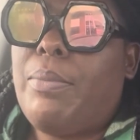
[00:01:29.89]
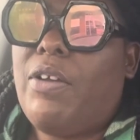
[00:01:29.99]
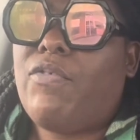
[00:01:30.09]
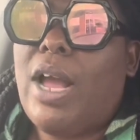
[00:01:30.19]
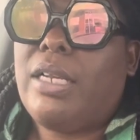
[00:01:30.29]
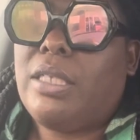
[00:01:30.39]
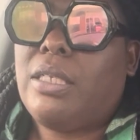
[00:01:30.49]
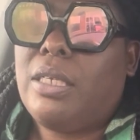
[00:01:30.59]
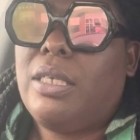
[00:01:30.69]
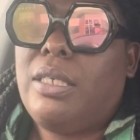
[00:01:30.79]
Fridays
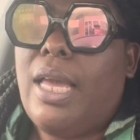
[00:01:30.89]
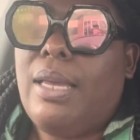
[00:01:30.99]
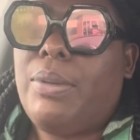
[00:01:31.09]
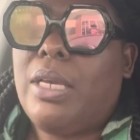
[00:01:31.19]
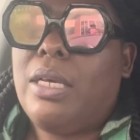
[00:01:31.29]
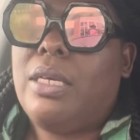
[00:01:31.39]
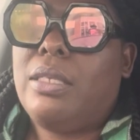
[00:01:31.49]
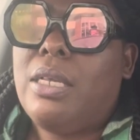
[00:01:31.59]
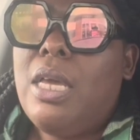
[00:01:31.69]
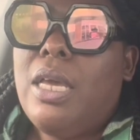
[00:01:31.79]
is a good day
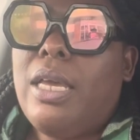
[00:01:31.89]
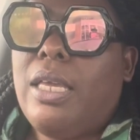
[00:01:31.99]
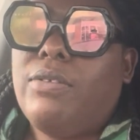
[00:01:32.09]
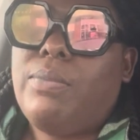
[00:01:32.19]
because it gives